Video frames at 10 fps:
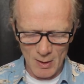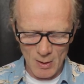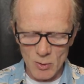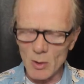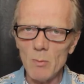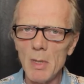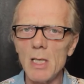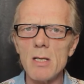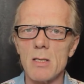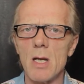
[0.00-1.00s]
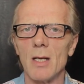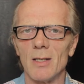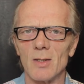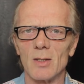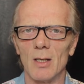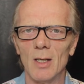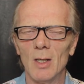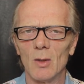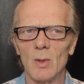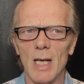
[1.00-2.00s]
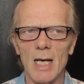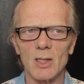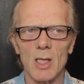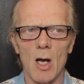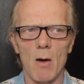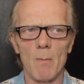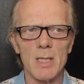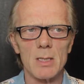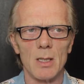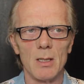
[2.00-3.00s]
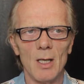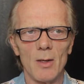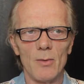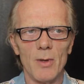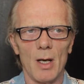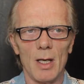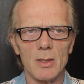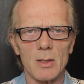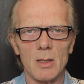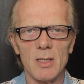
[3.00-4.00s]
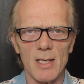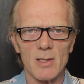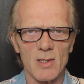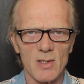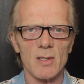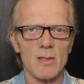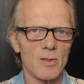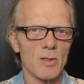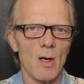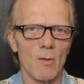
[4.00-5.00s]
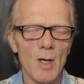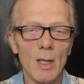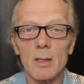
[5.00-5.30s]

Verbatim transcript: So many things that we actually are missing that is connected to the self.